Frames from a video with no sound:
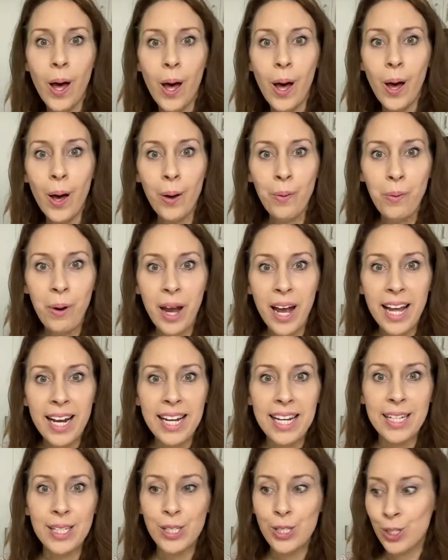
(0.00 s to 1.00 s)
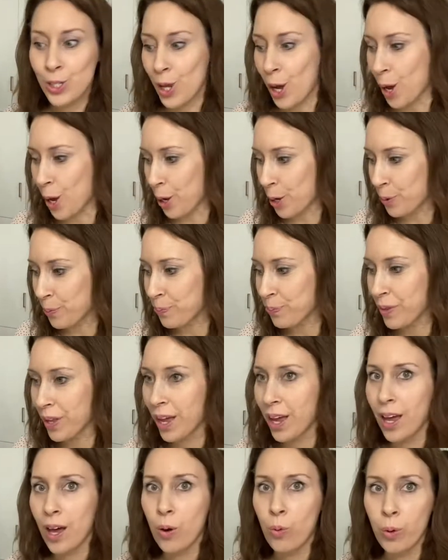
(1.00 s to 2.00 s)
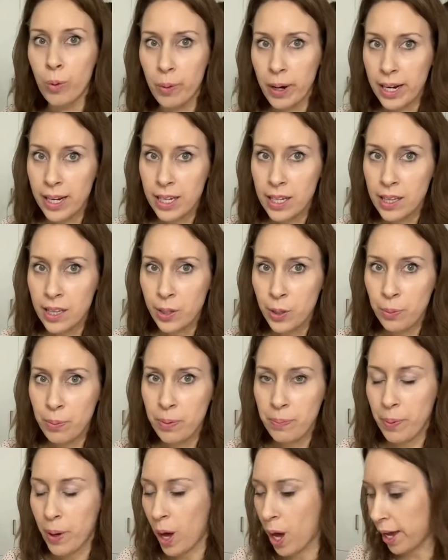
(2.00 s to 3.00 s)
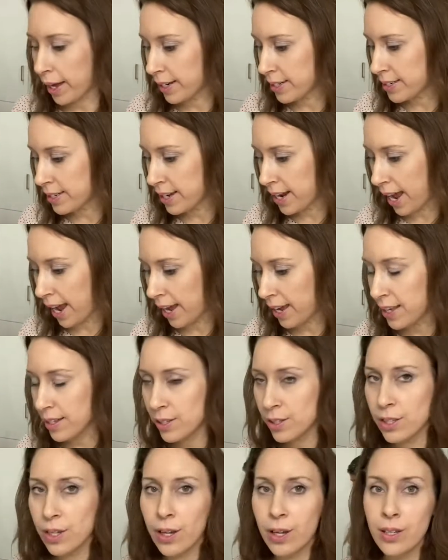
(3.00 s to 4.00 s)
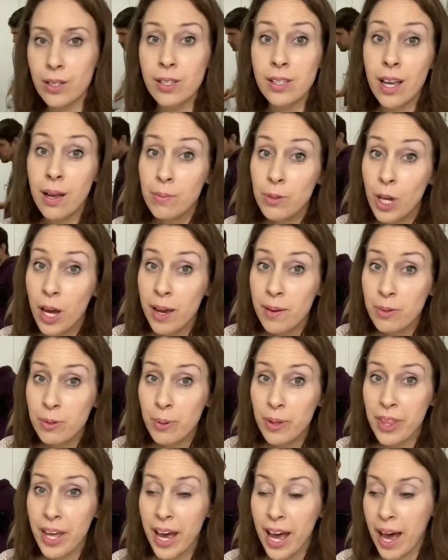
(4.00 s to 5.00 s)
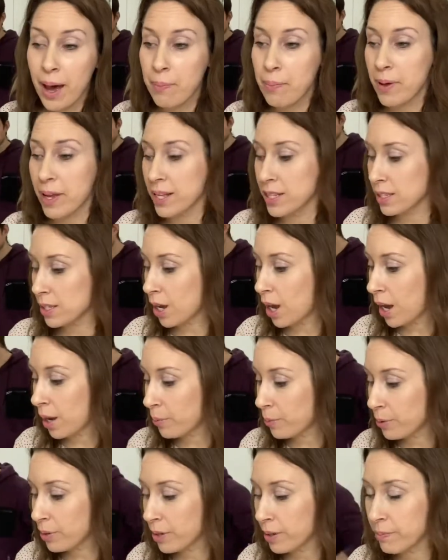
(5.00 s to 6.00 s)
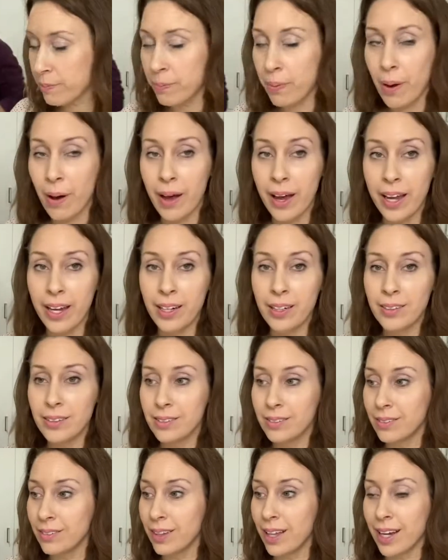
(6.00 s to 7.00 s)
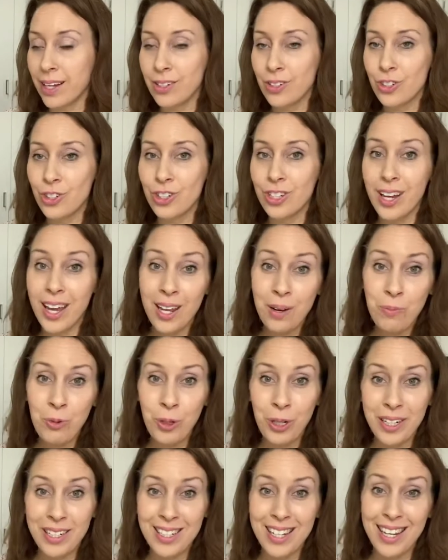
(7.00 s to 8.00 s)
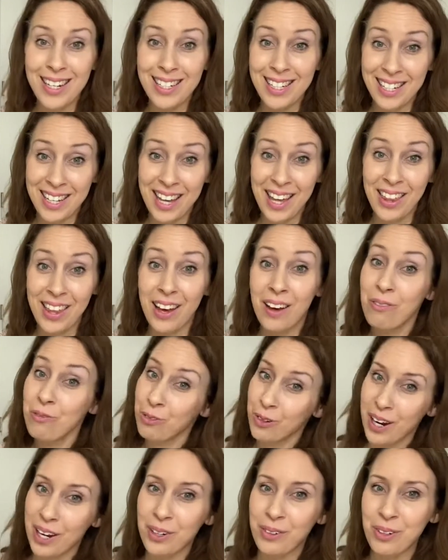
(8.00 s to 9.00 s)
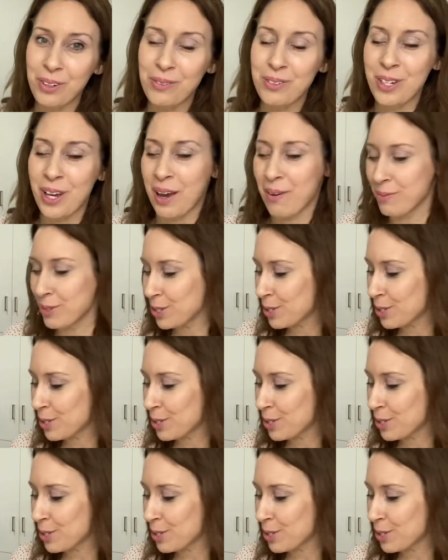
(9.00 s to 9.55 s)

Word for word: Alrighty, so we're running a little bit behind today. So sometimes when that happens, I will combine lunch and morning tea together for our group time.